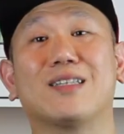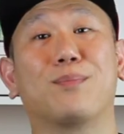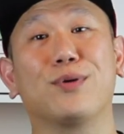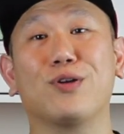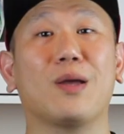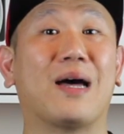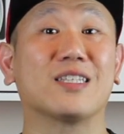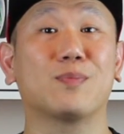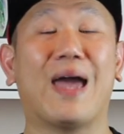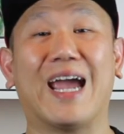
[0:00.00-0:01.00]
the beauty
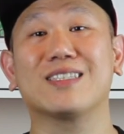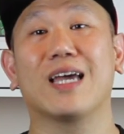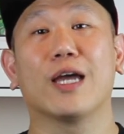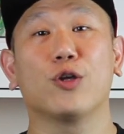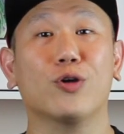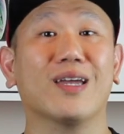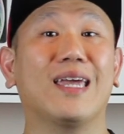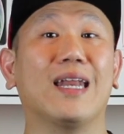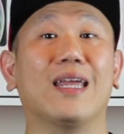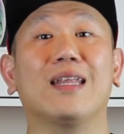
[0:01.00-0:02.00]
about SPACs. You could
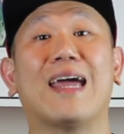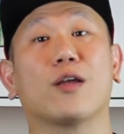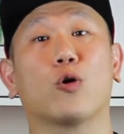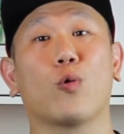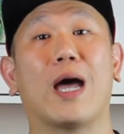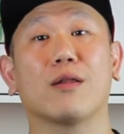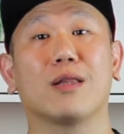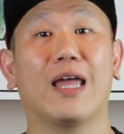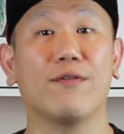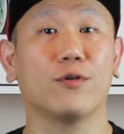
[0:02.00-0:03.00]
get in at the
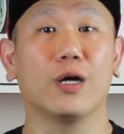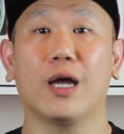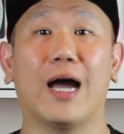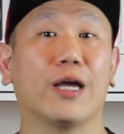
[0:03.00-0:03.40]
ground level.